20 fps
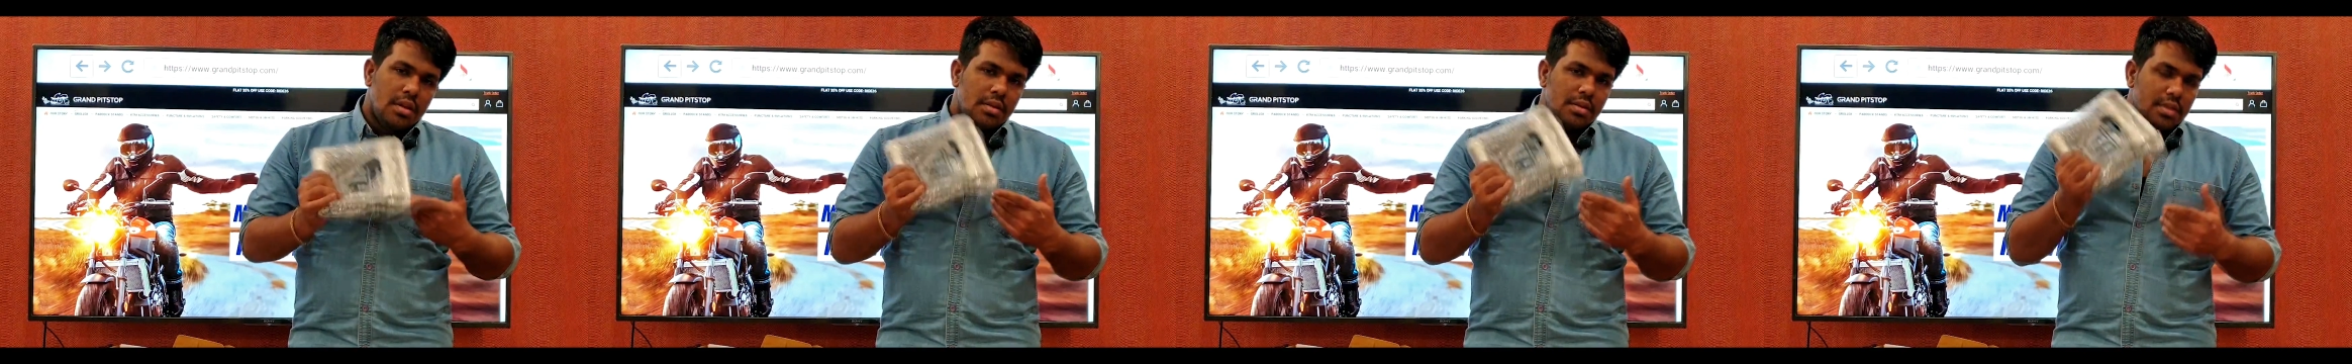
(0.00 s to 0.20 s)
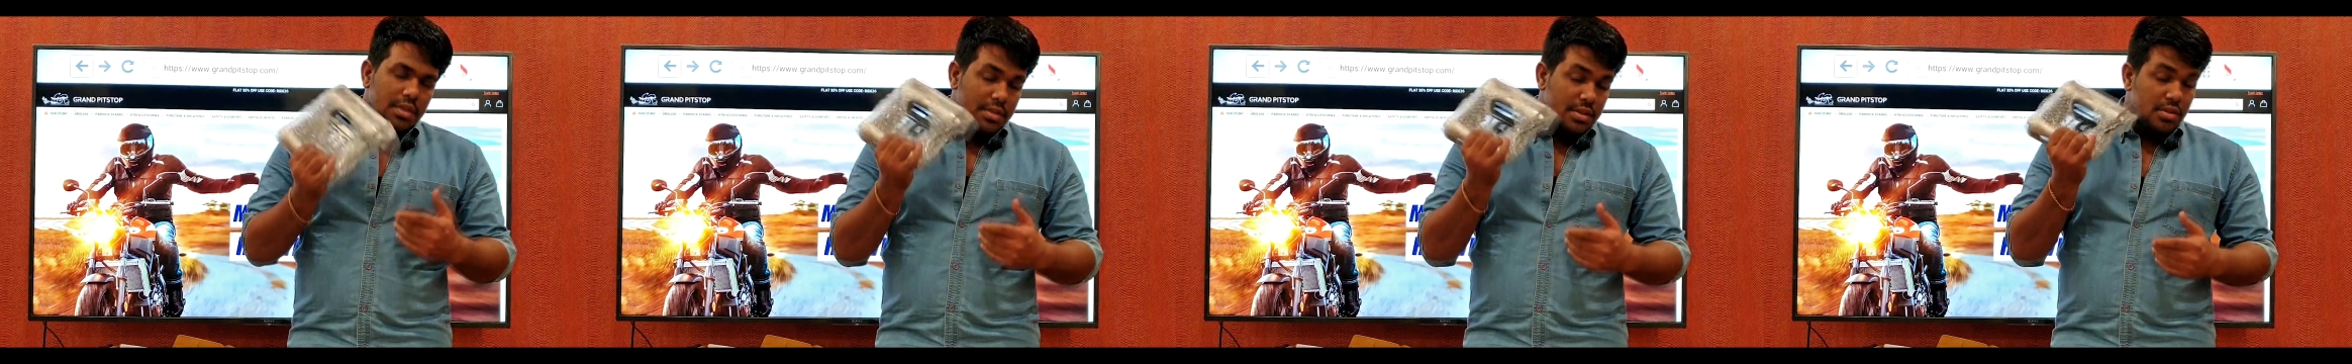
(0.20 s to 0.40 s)

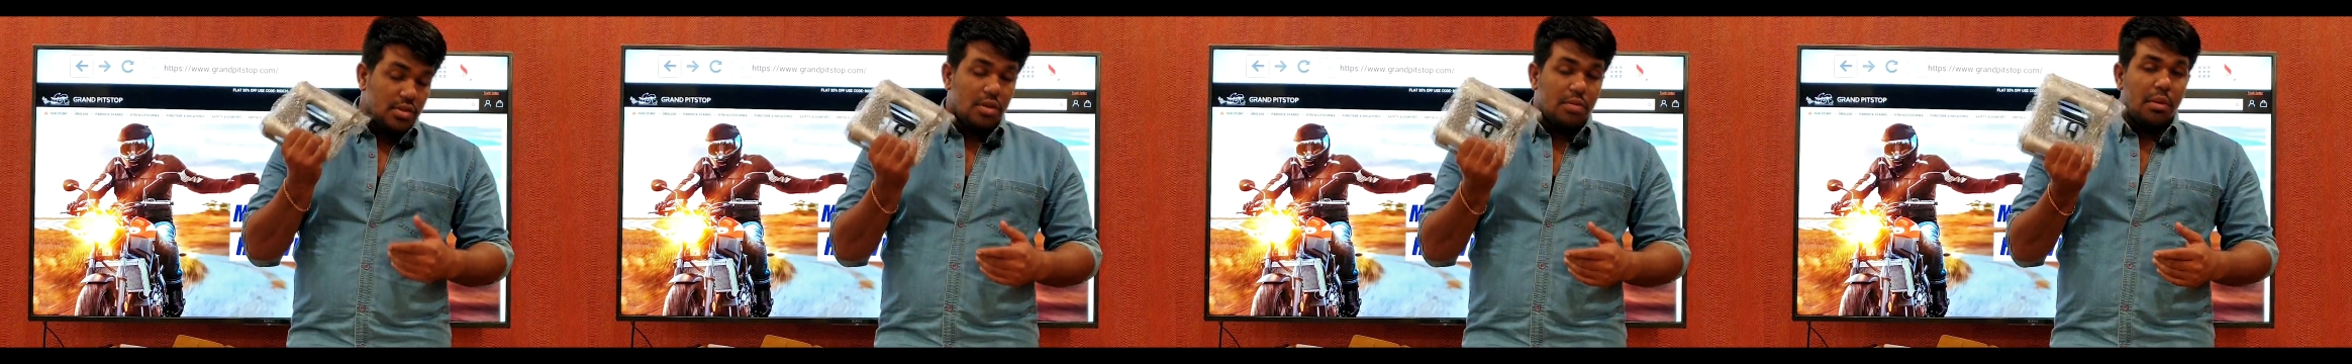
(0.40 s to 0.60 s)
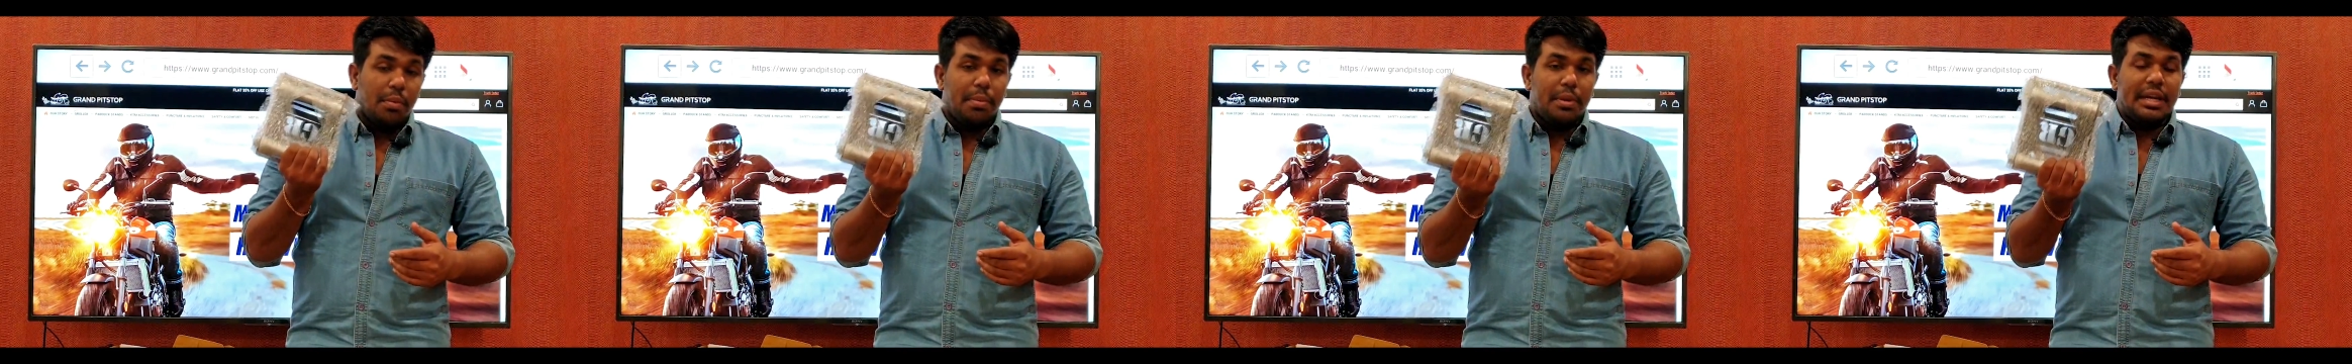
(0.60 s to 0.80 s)
this is
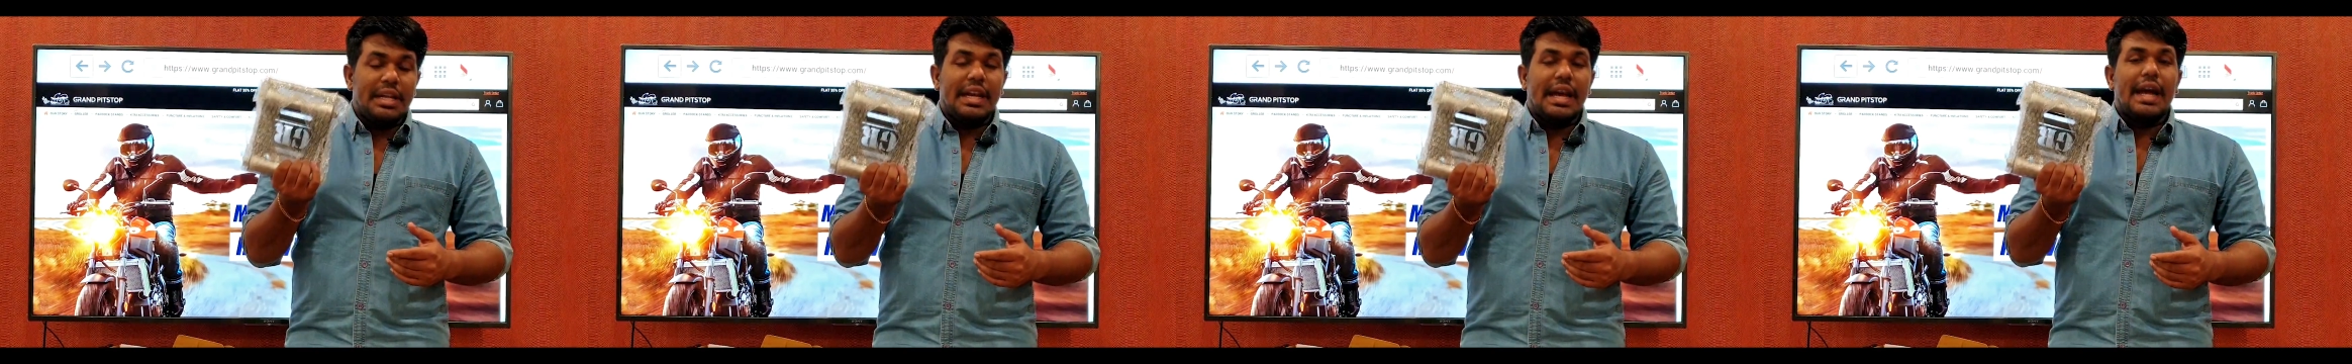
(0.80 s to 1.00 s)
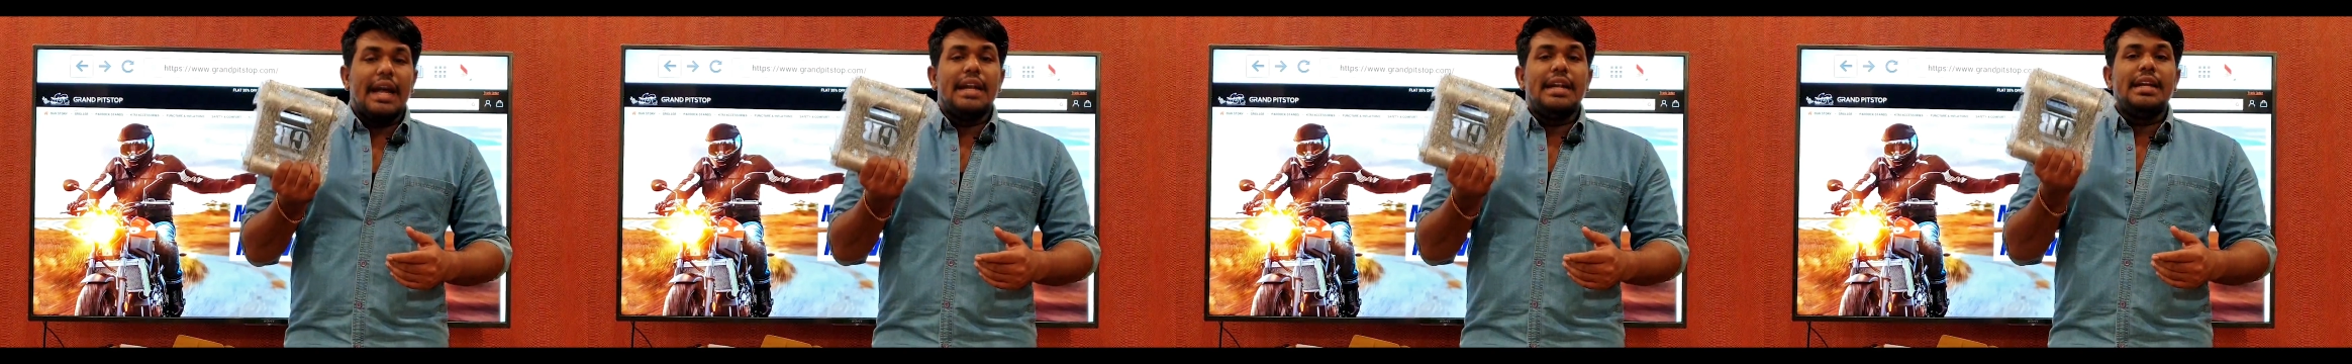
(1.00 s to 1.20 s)
going to be pretty
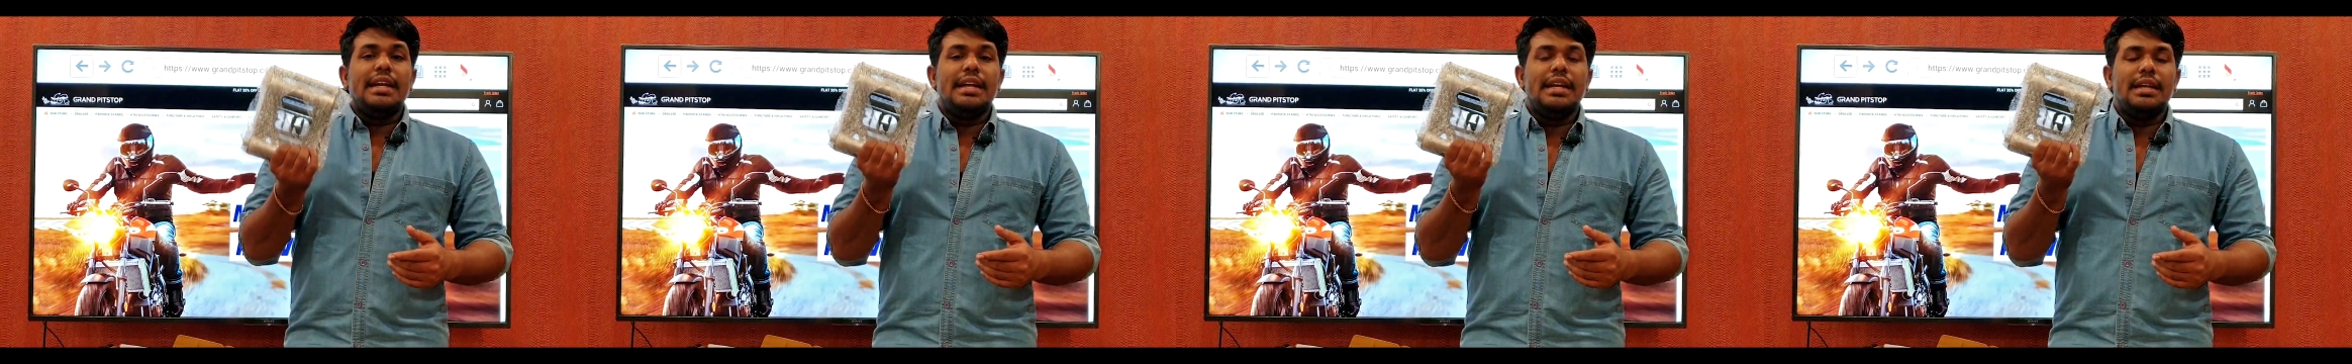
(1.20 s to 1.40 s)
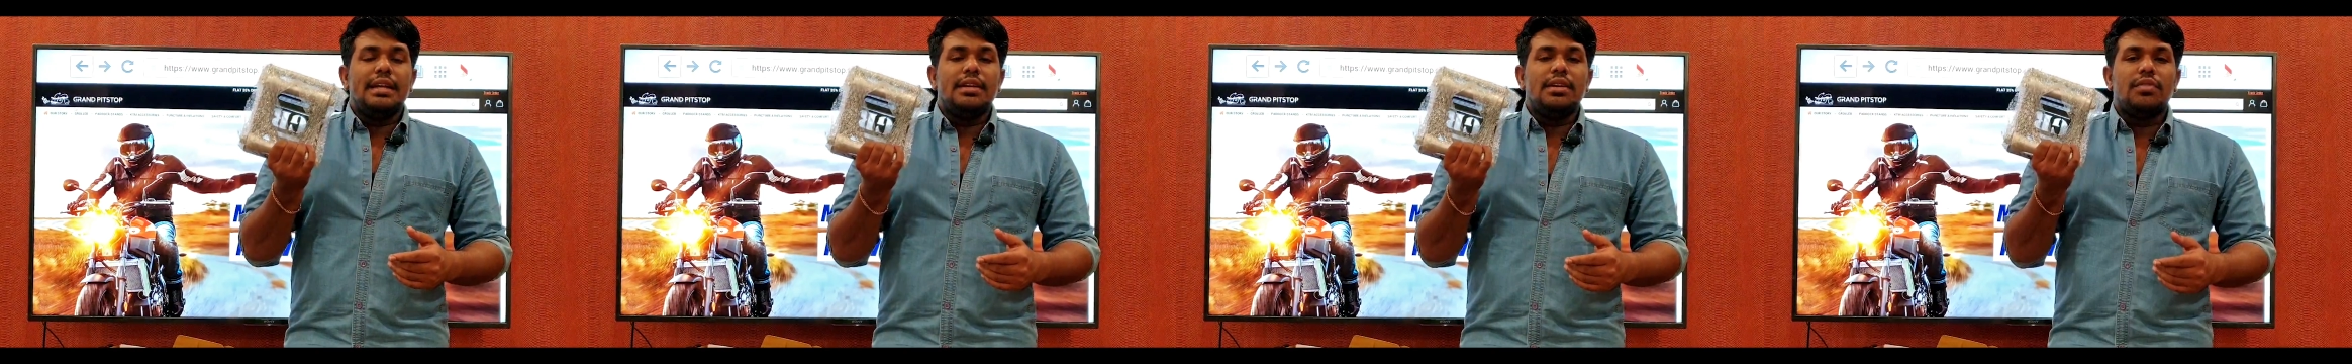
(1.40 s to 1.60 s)

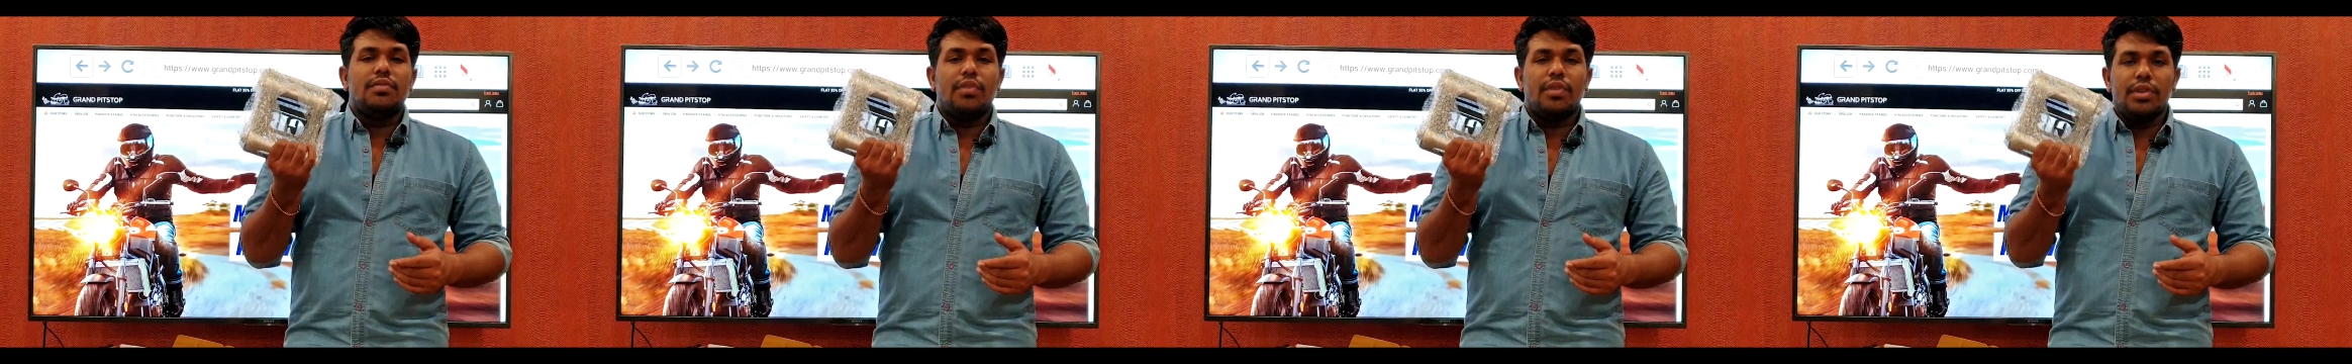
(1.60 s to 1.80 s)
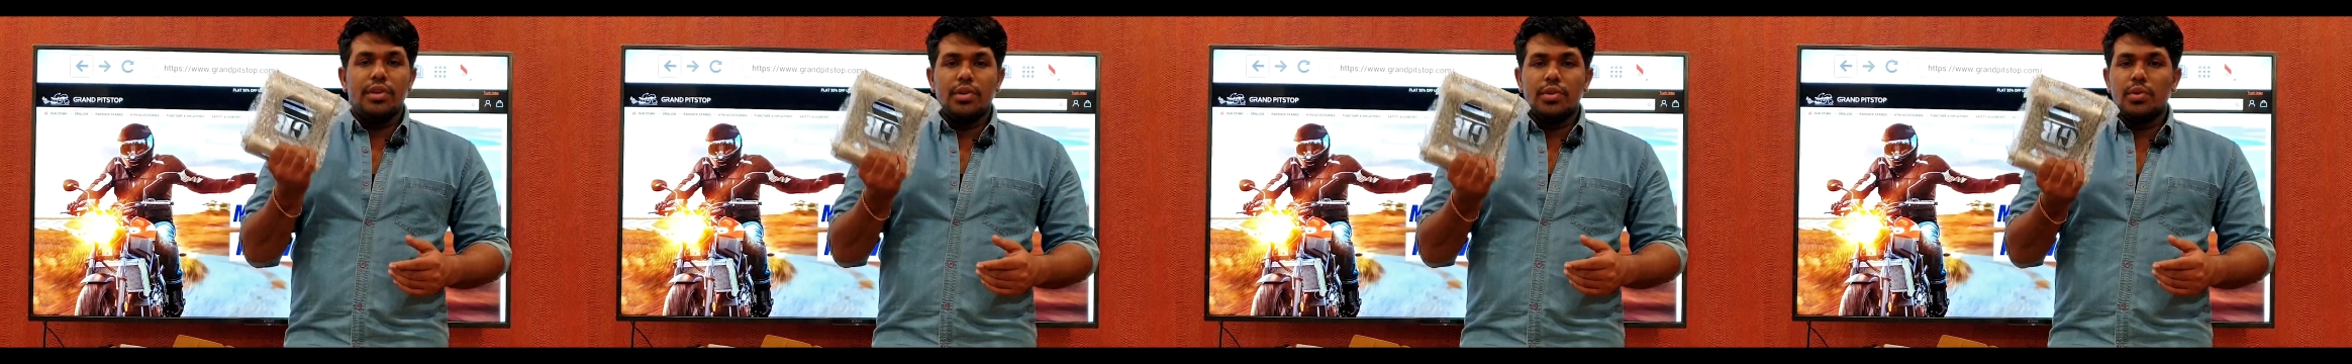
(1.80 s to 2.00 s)
handy for
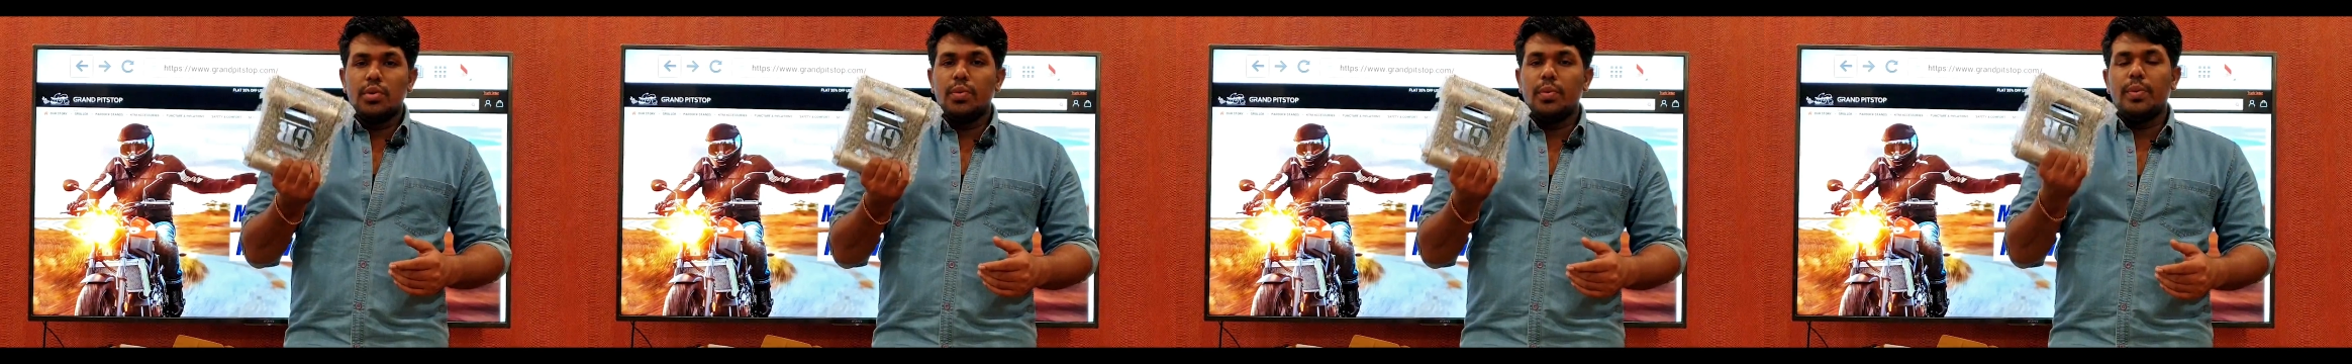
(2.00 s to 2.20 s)
you